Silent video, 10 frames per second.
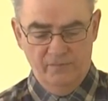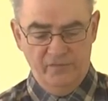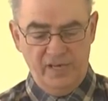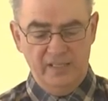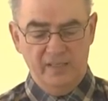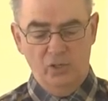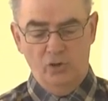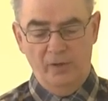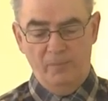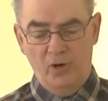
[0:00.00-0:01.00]
Faith,
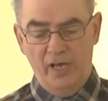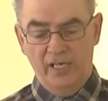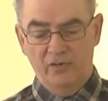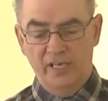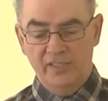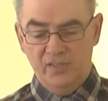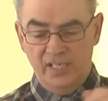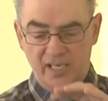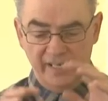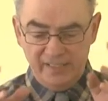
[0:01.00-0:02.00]
glory, prayer, grace,
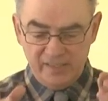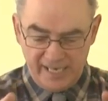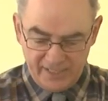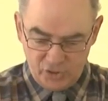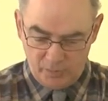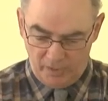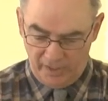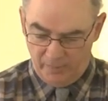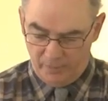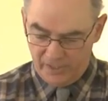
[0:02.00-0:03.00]
these are intangible
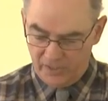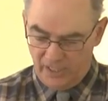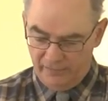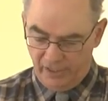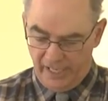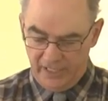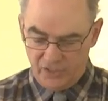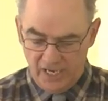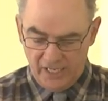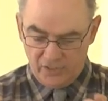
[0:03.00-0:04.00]
in the present evil
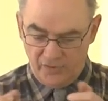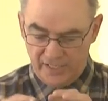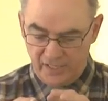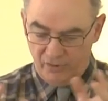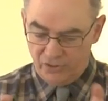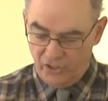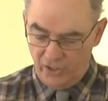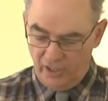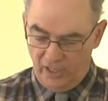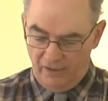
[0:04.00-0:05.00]
age. So these are
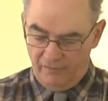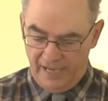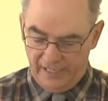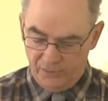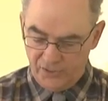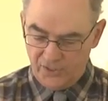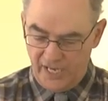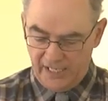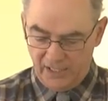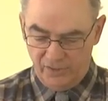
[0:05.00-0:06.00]
eternal values the
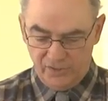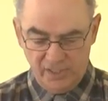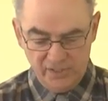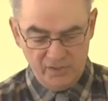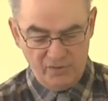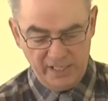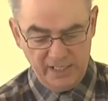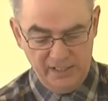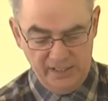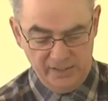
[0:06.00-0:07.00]
secularist doesn't
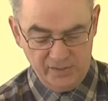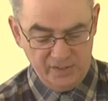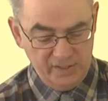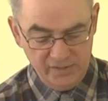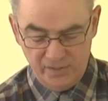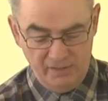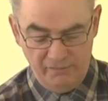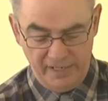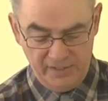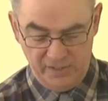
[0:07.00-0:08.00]
recognize and doesn't
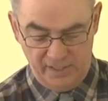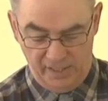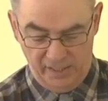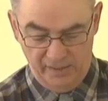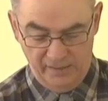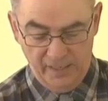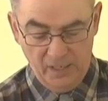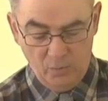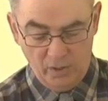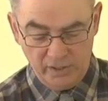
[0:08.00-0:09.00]
invest in.
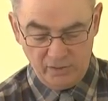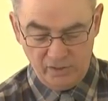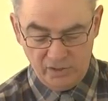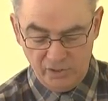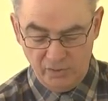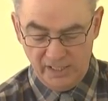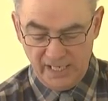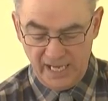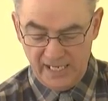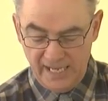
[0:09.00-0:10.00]
What you can do and
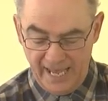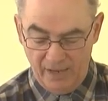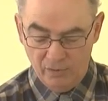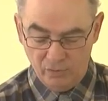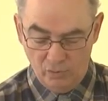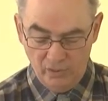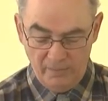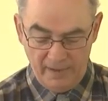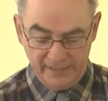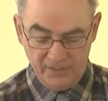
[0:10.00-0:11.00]
get now are all
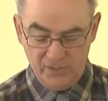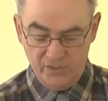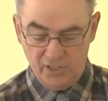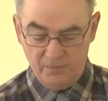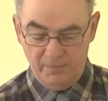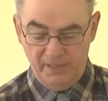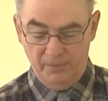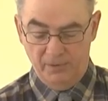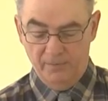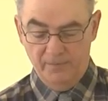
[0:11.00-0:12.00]
that matters to such people.